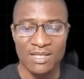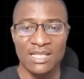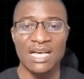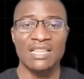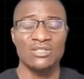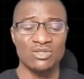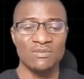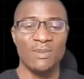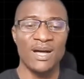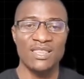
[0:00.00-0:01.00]
Now, let's talk
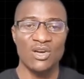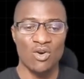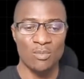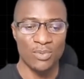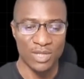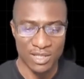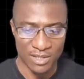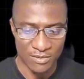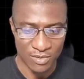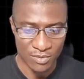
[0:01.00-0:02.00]
about the
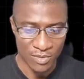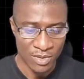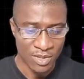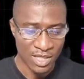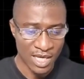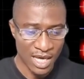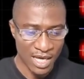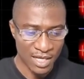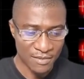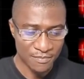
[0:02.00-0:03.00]
components.
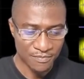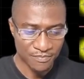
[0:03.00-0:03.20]
Here,